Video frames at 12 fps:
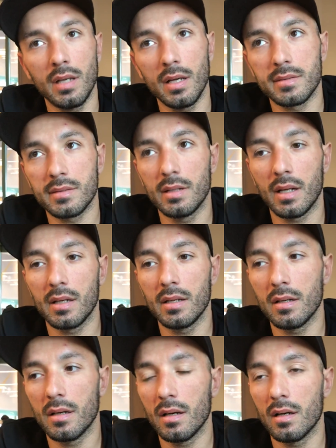yes,
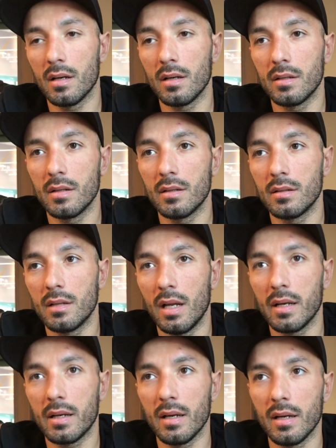
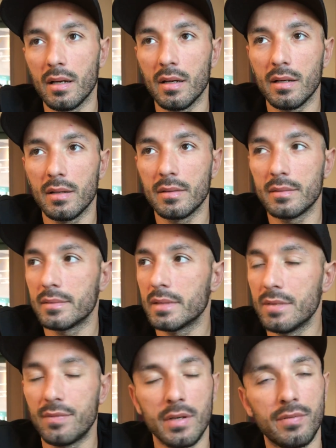like
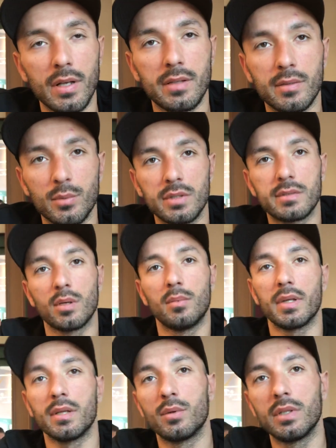if I fight with
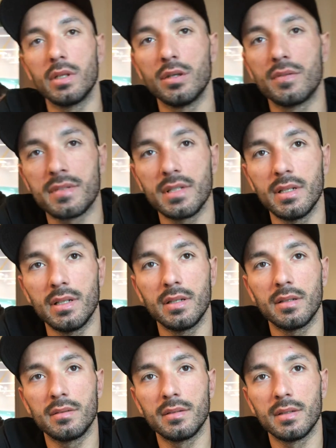somebody in the UFC,
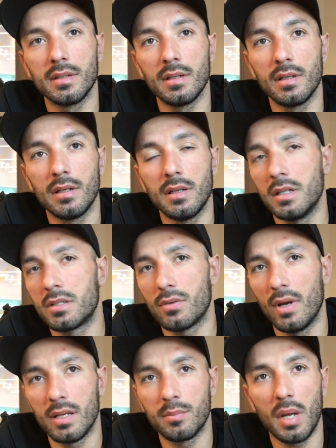he
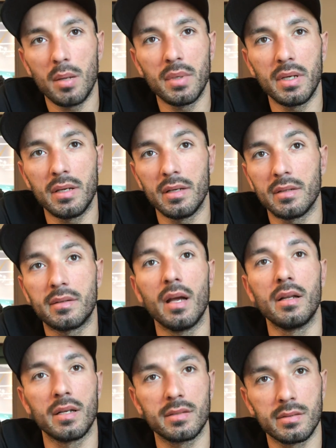trained maybe
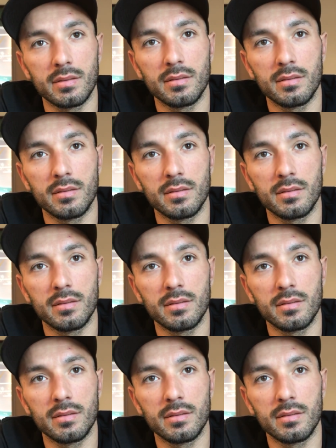10 years.